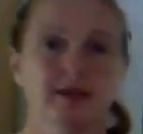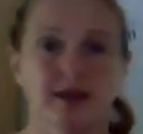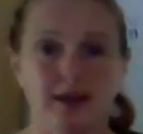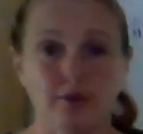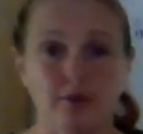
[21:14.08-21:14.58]

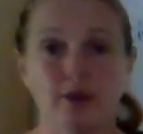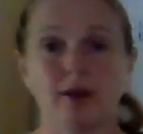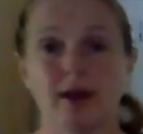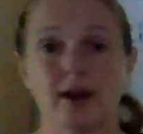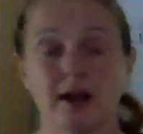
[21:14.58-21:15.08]
if we are
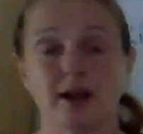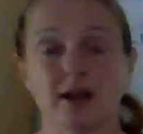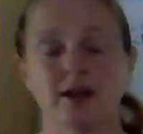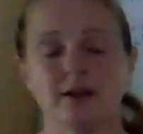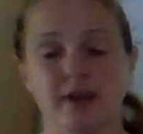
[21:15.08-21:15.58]
not getting
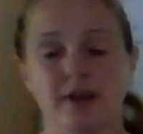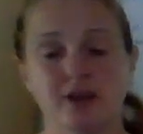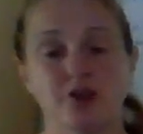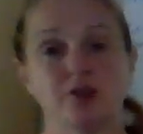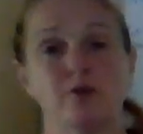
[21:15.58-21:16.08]
enough
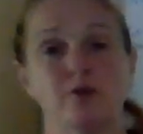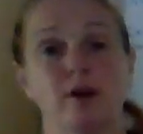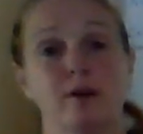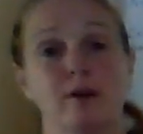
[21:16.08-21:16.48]
oxygen throughout